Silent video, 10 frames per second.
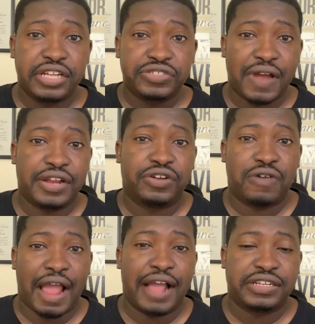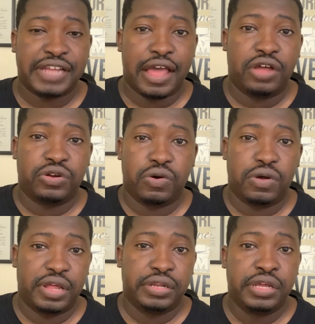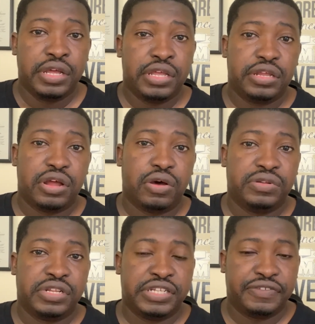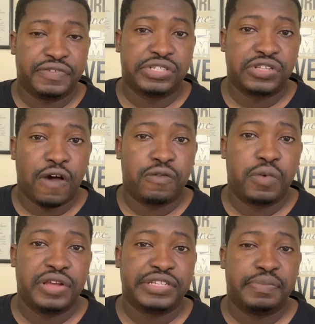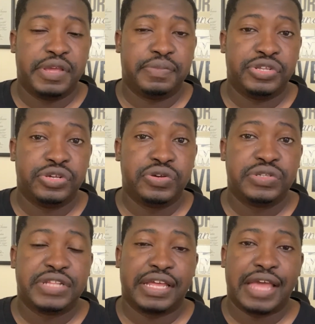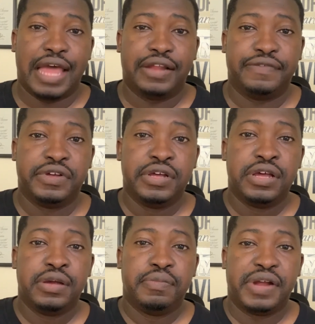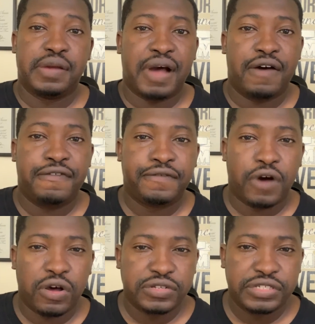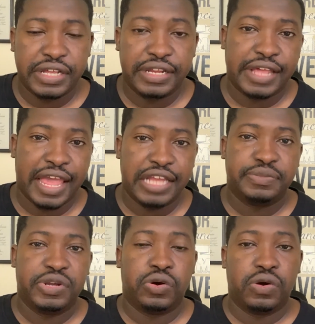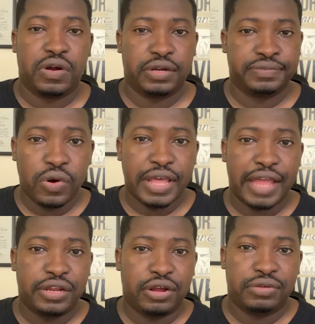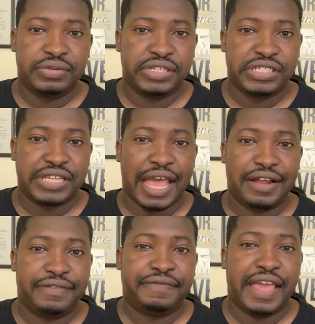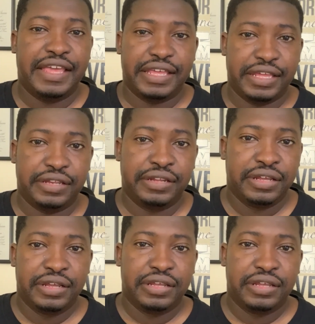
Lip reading: they're trying to crack down on, the different softwares that people use that kind of bring about false engagement or that, it's just kind of faking,